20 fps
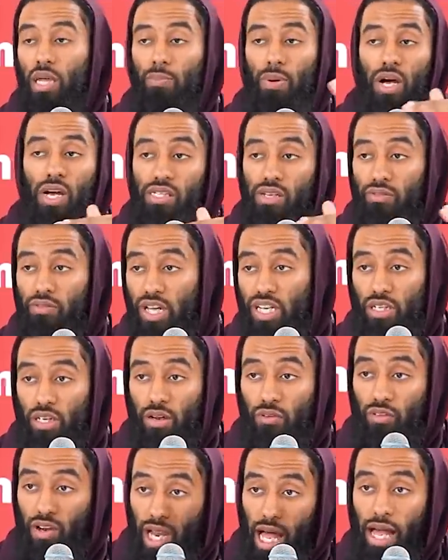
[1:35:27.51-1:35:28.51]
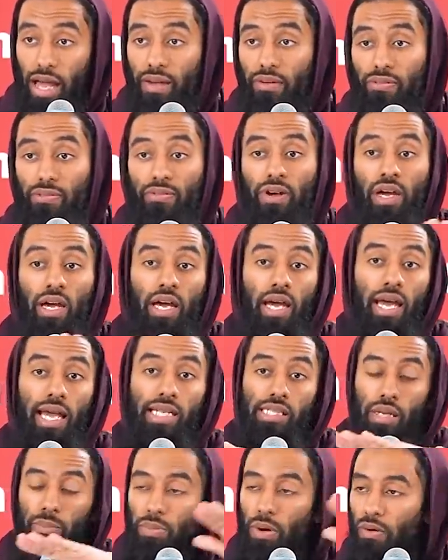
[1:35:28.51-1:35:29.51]
the preservation of life
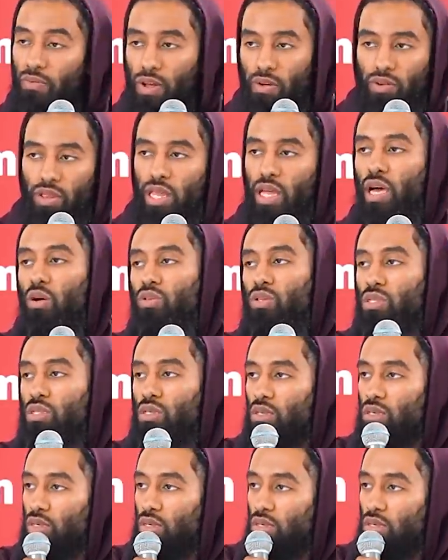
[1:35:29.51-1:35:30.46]
is above everything else.